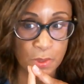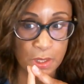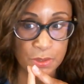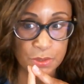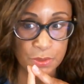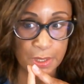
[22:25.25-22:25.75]

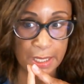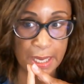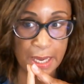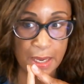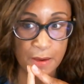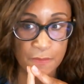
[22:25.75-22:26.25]
what else do they
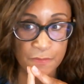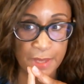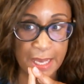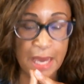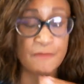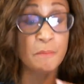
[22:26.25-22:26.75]
have?
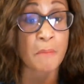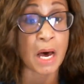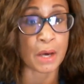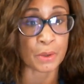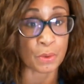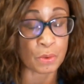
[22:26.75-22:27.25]
They have
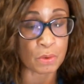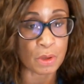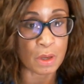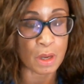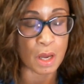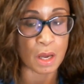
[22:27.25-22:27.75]
model
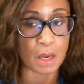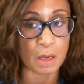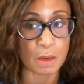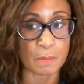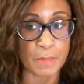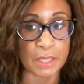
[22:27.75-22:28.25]

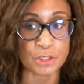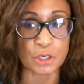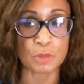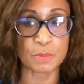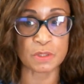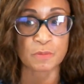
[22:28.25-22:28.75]
in
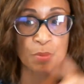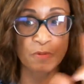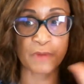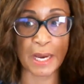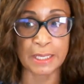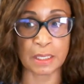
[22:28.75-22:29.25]
terms of
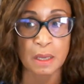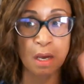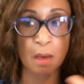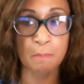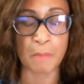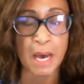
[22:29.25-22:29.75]
providing
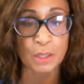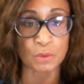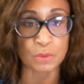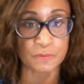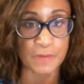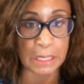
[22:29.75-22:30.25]

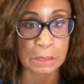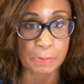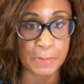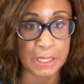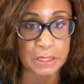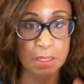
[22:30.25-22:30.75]
model
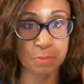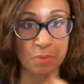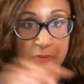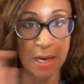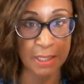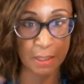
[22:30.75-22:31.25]
development
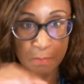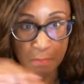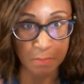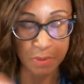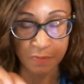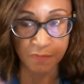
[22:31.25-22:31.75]
and providing
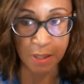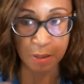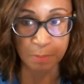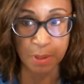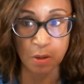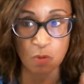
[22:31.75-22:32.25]

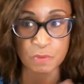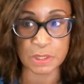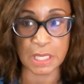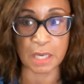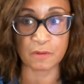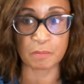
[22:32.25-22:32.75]
development
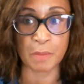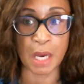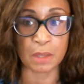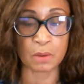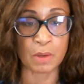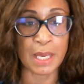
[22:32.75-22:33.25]
oversight of
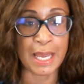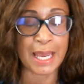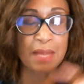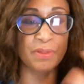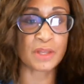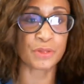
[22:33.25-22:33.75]
model,
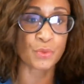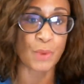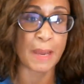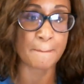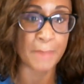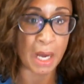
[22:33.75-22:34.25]
and then
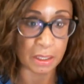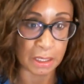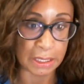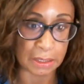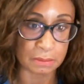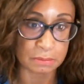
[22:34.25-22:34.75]
threat
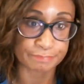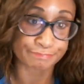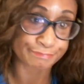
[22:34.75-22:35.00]
modeling.